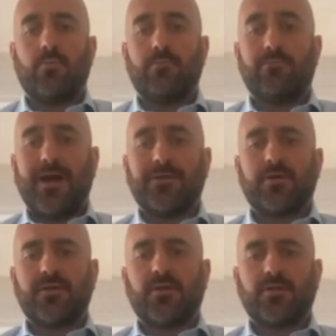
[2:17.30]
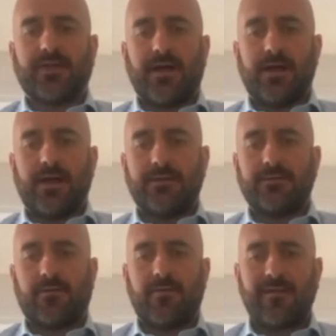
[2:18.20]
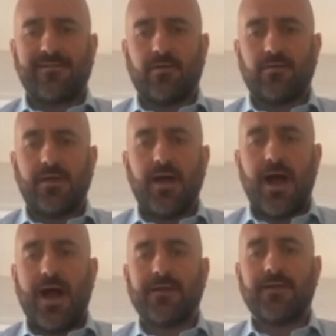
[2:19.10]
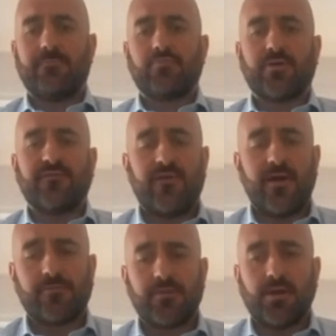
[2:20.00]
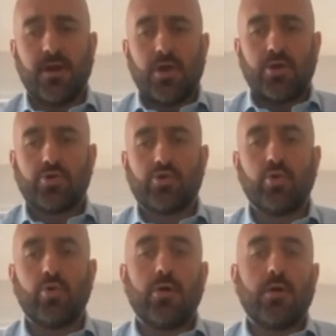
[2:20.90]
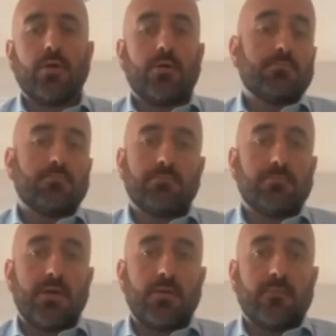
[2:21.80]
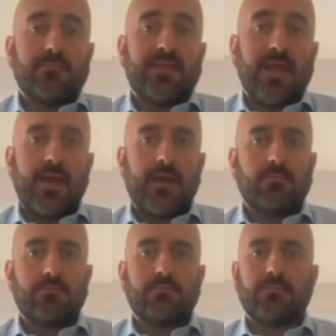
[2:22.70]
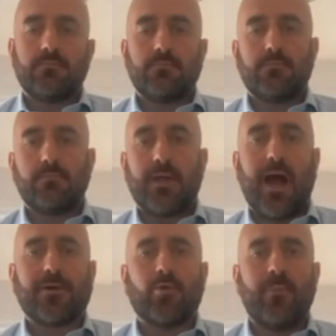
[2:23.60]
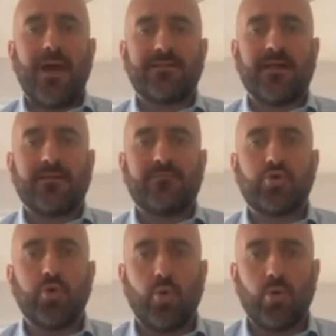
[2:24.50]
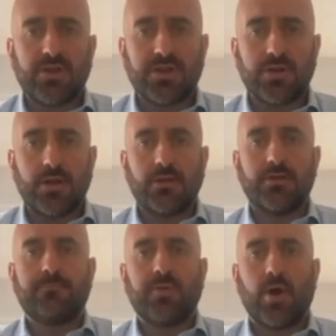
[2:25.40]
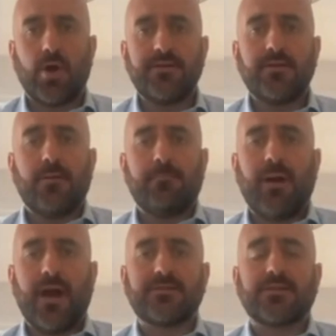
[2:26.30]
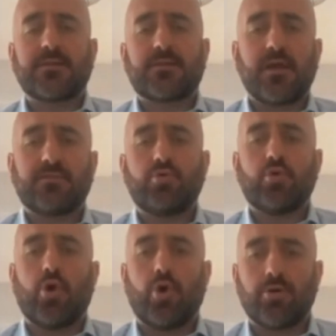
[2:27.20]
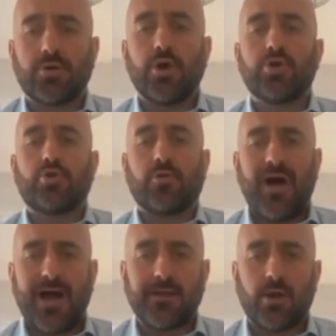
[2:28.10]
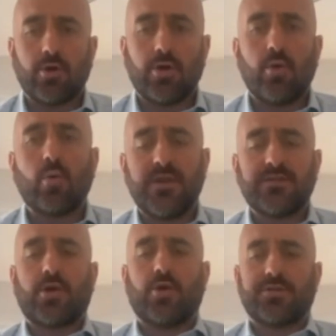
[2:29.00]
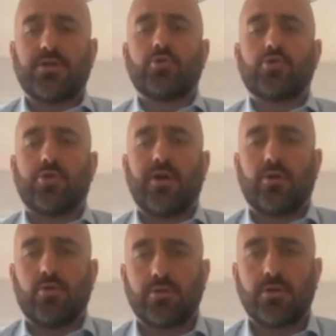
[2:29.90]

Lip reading: by horizontal interaction, I am referring to the argumentative tools employed by the Strasbourg Court to dialogue with constitutional court.